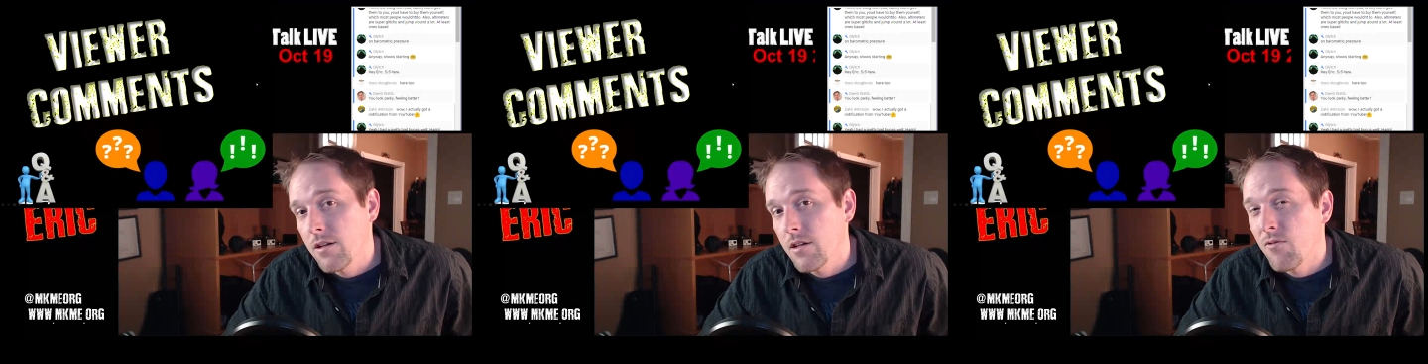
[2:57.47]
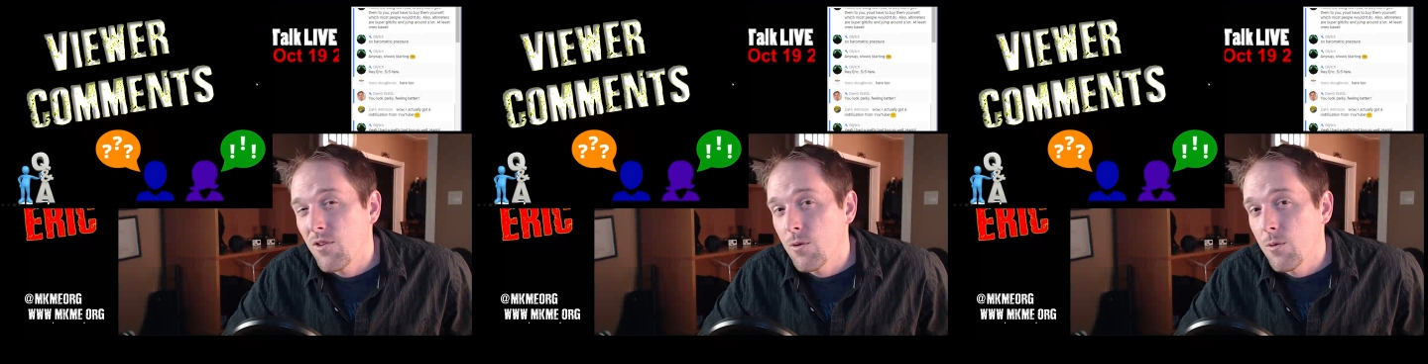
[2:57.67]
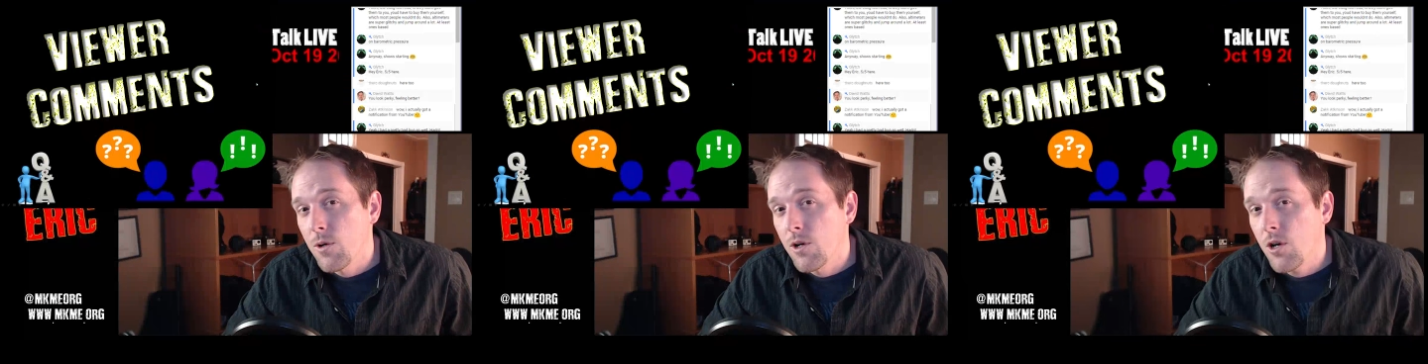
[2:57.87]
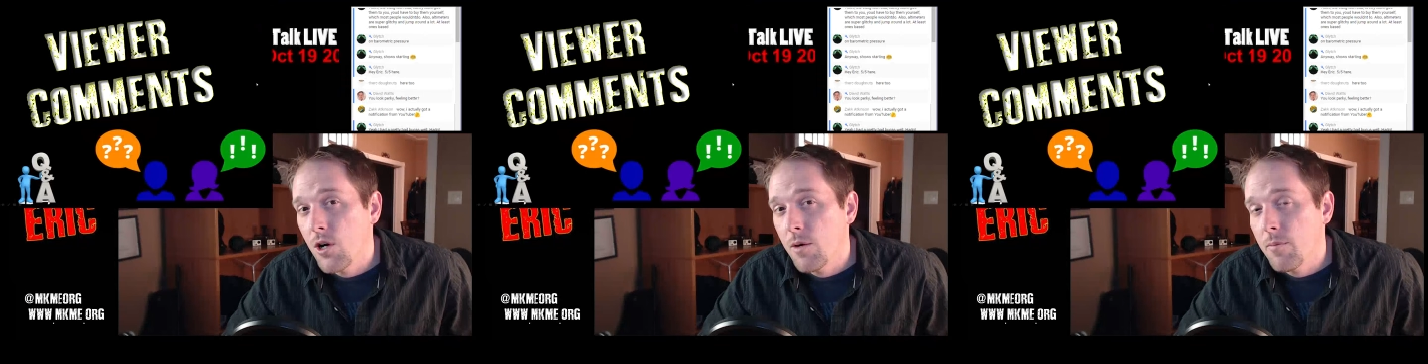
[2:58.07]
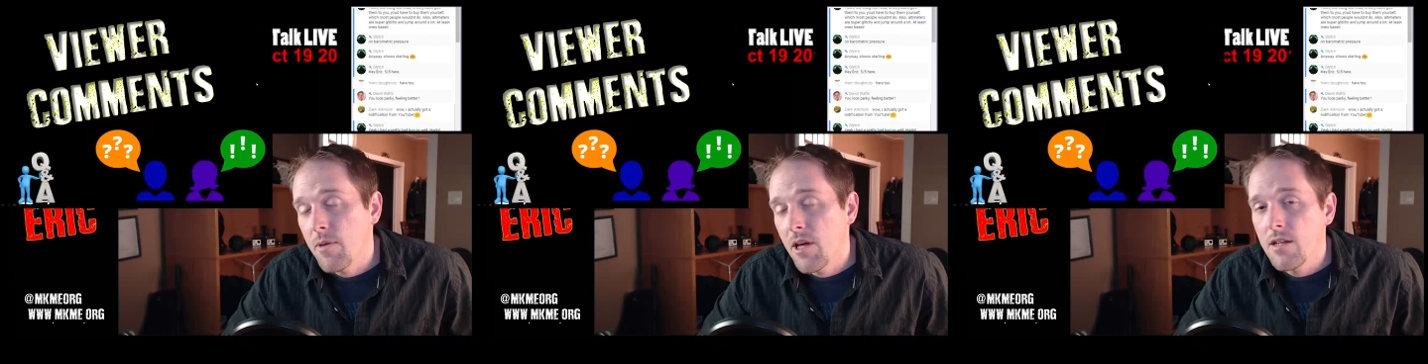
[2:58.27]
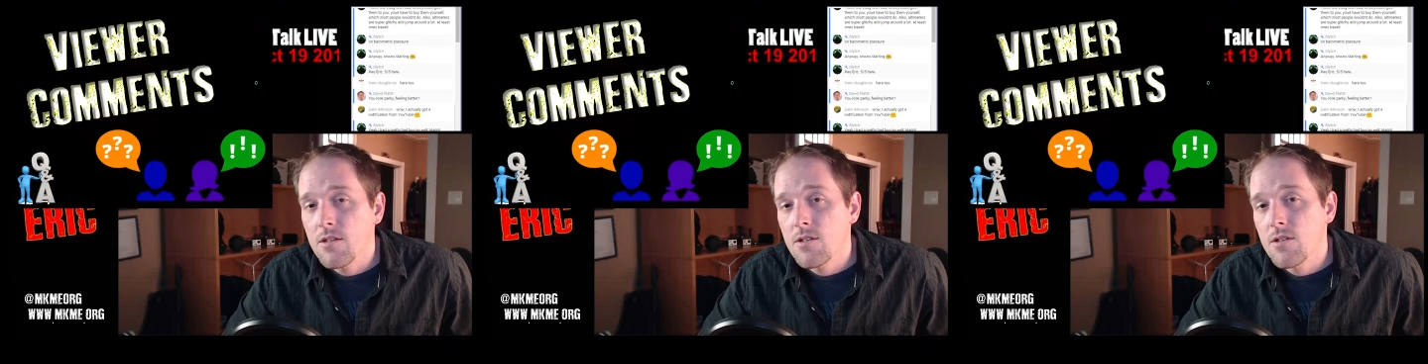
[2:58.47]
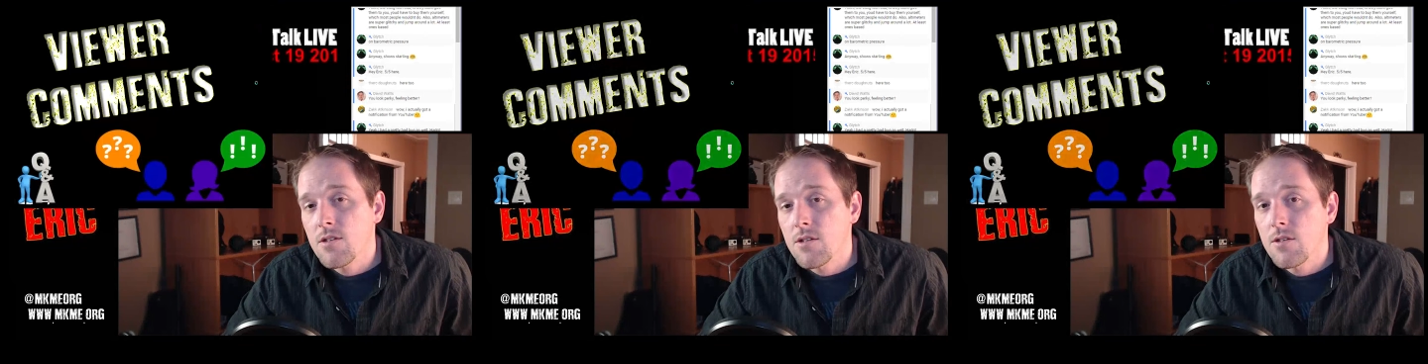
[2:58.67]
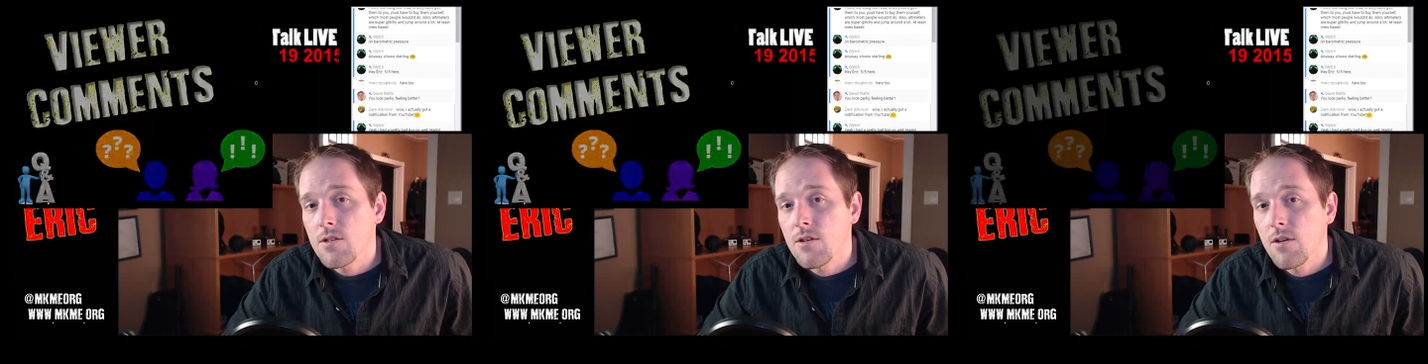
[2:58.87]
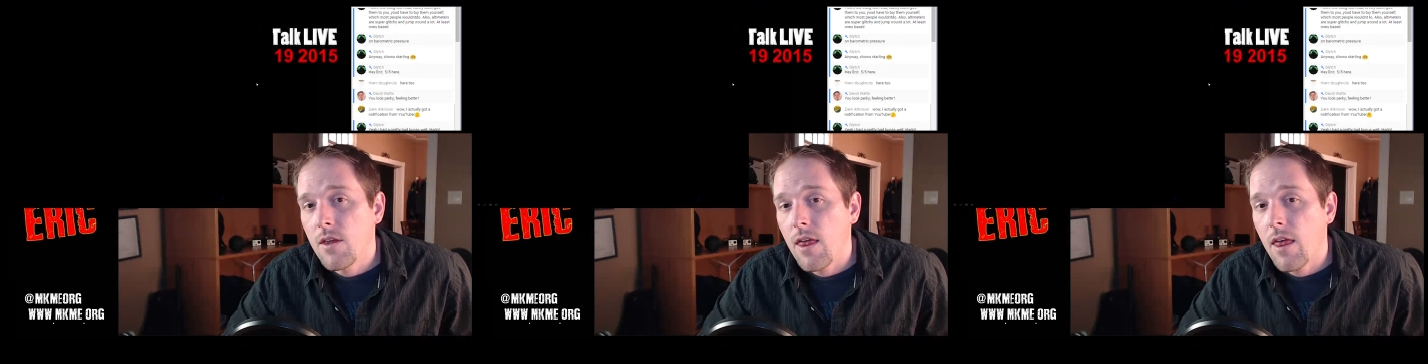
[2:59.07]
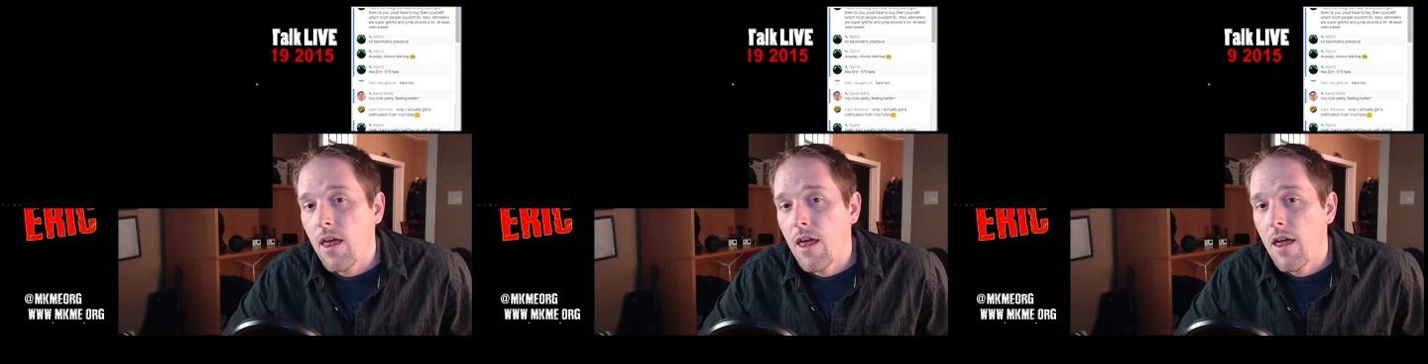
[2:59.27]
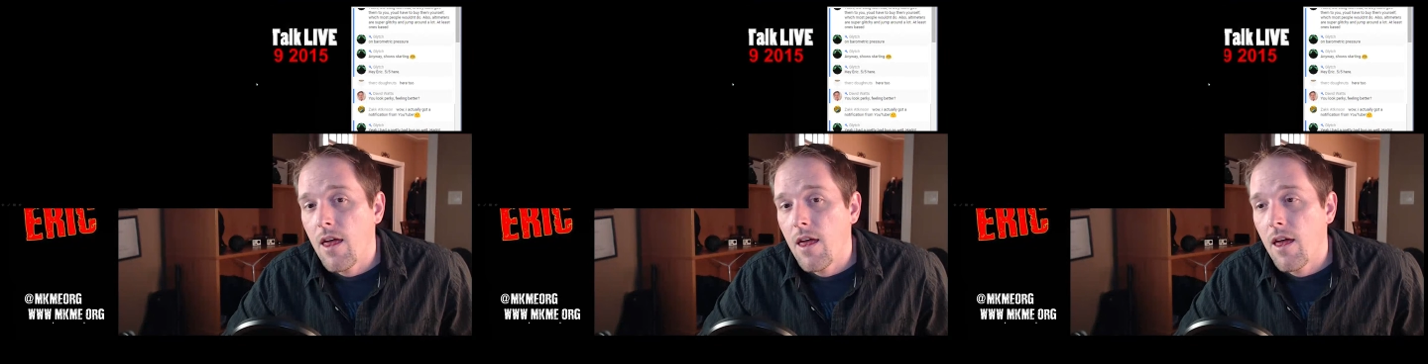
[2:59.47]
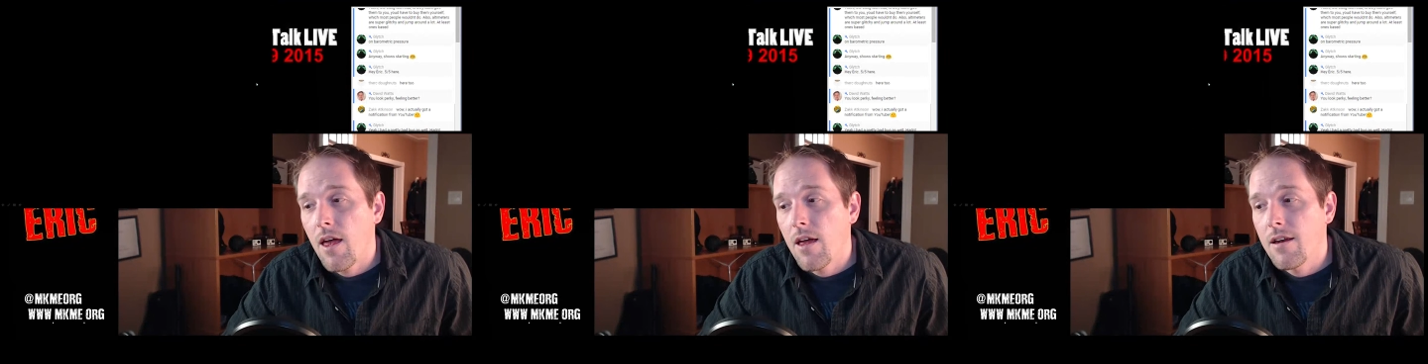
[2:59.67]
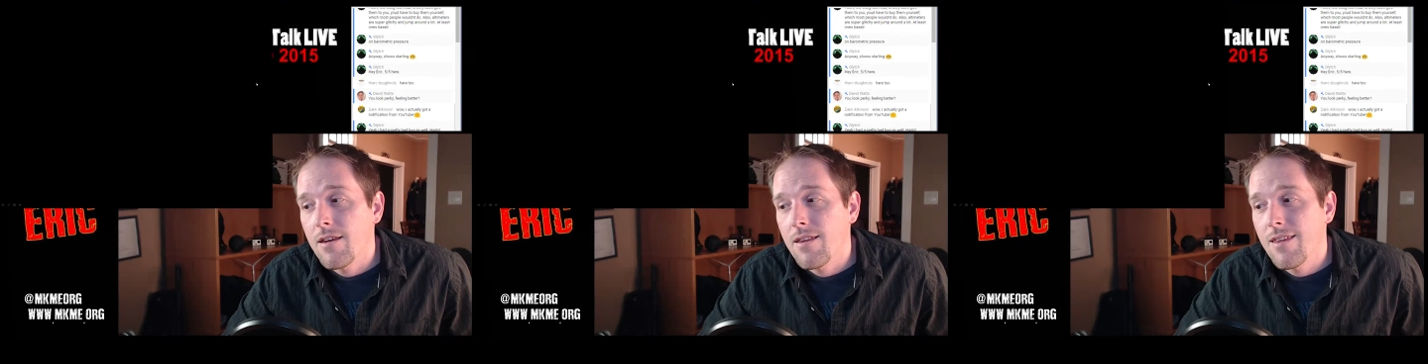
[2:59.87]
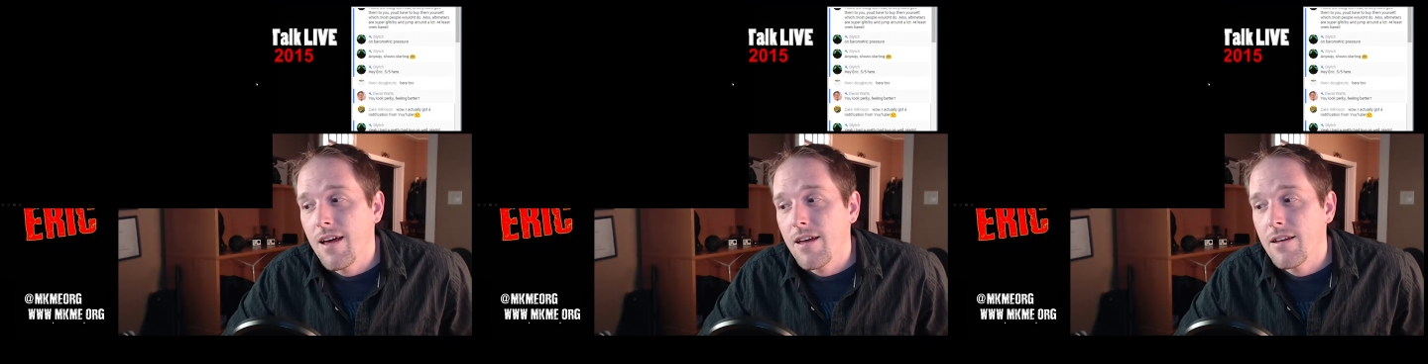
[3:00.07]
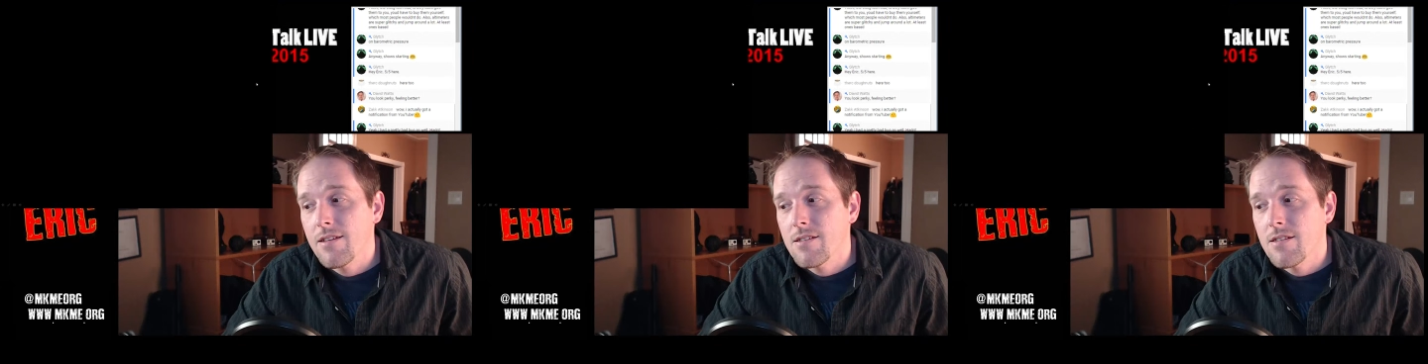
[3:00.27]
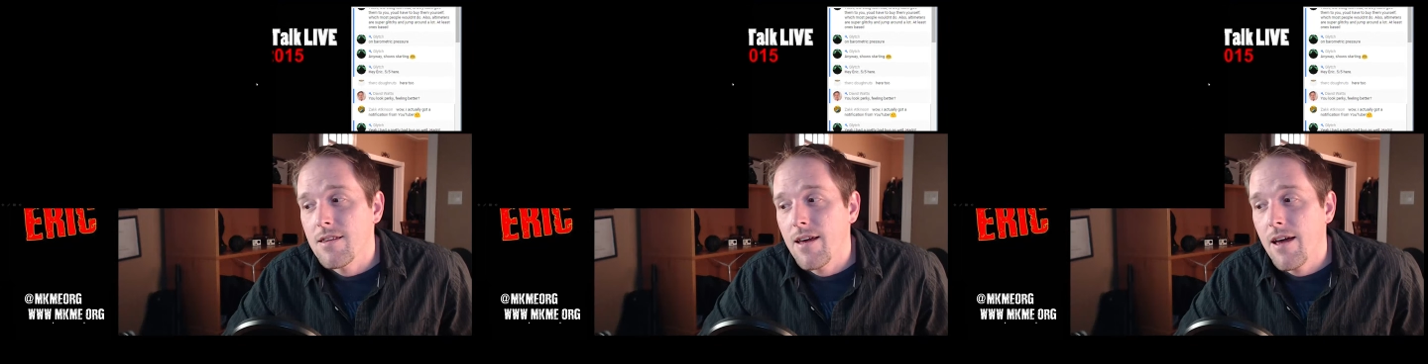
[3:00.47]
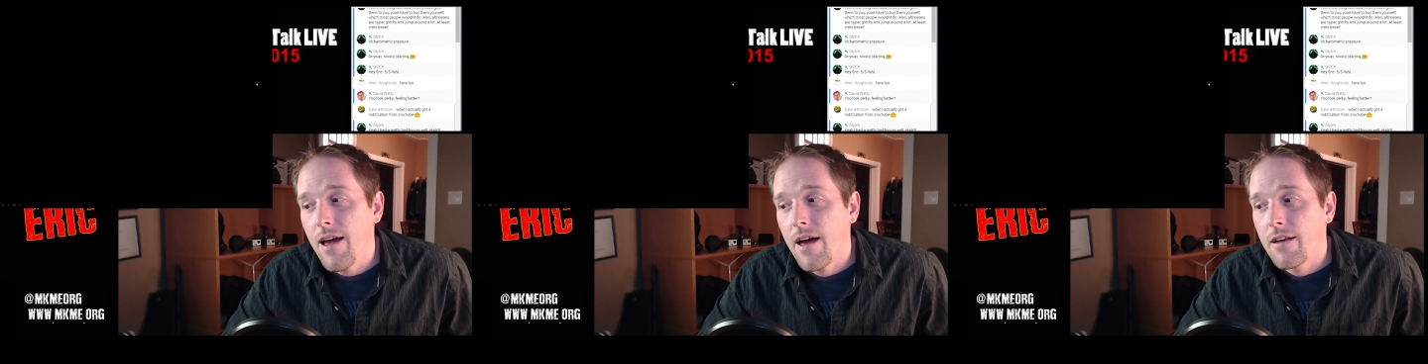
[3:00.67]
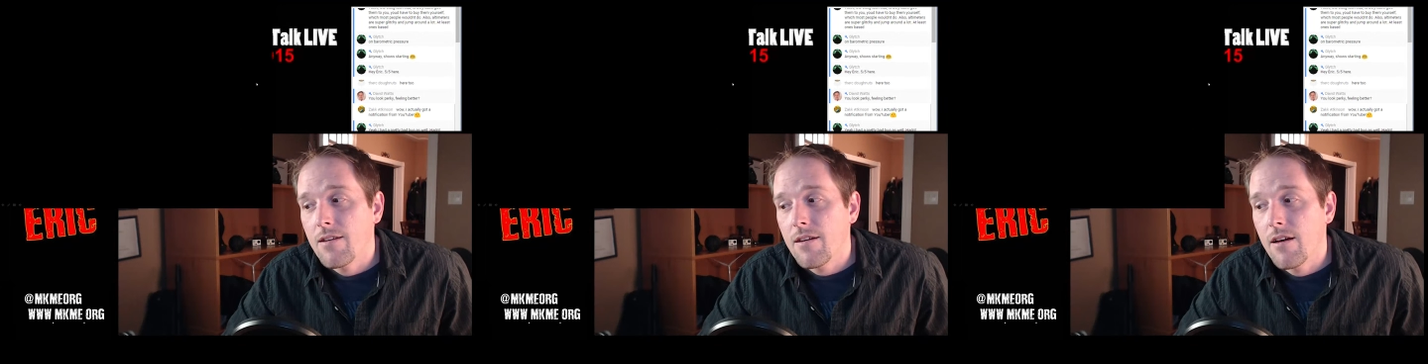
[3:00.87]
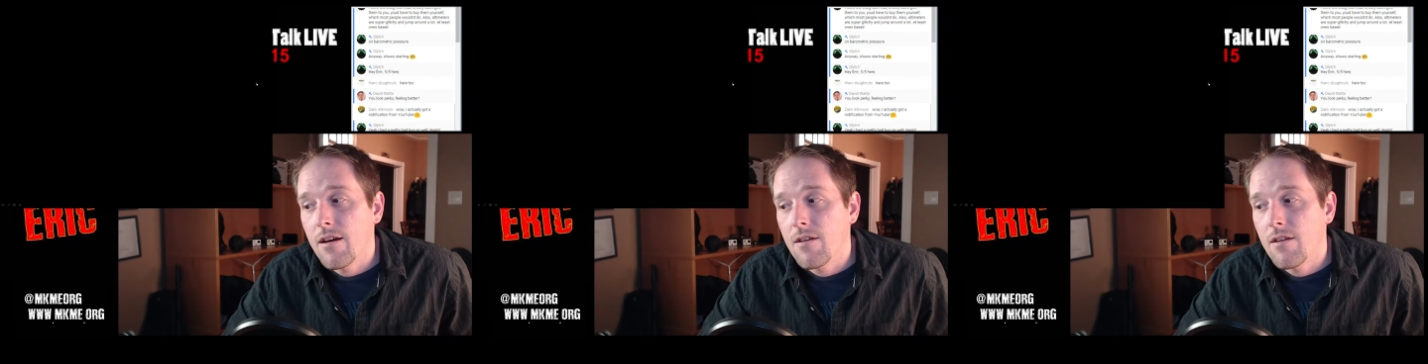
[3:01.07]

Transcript: viewer comments, and that is that. I